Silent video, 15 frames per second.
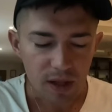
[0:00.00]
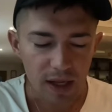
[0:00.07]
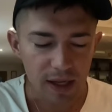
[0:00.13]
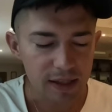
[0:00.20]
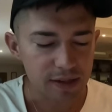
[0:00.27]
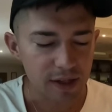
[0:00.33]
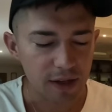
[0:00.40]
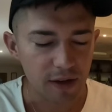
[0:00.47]
it.
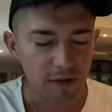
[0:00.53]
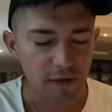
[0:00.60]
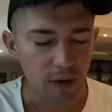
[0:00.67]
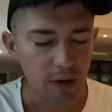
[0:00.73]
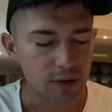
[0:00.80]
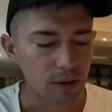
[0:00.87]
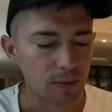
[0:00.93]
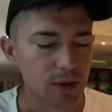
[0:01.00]

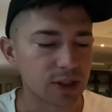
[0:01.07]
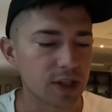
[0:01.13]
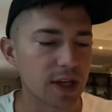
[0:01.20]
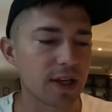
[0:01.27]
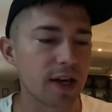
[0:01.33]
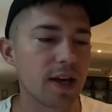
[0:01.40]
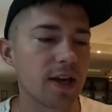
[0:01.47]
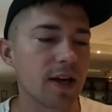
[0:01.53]
It's almost
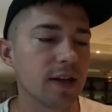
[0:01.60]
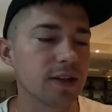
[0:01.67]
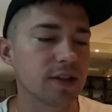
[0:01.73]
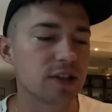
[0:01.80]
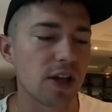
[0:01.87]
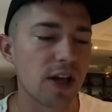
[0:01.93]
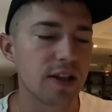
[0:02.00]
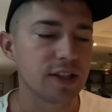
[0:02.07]
like a
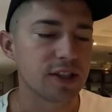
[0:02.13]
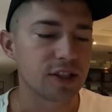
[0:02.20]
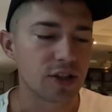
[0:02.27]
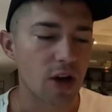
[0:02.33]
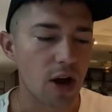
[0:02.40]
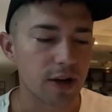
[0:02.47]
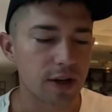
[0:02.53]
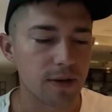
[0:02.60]
slightly
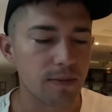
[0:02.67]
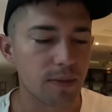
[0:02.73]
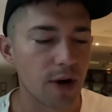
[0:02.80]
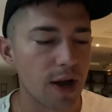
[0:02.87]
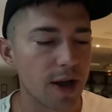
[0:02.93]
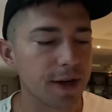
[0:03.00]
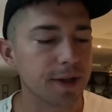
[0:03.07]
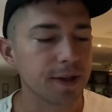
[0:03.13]
soggy
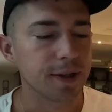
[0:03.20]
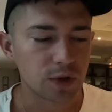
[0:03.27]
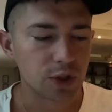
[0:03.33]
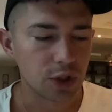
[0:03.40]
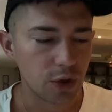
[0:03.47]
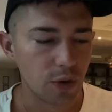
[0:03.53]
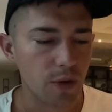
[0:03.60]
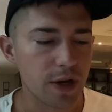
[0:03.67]
bread.
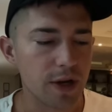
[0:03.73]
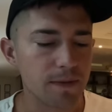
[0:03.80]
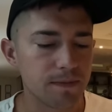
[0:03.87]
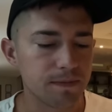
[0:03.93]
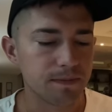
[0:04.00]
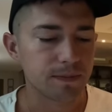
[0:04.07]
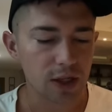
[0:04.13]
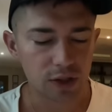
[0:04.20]
Chewy,
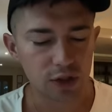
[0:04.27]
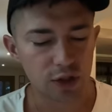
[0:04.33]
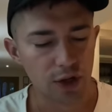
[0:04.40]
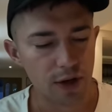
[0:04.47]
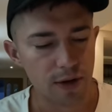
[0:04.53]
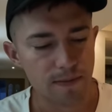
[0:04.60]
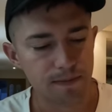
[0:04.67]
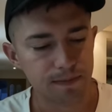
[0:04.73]
it's
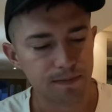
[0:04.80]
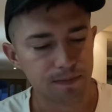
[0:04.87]
good.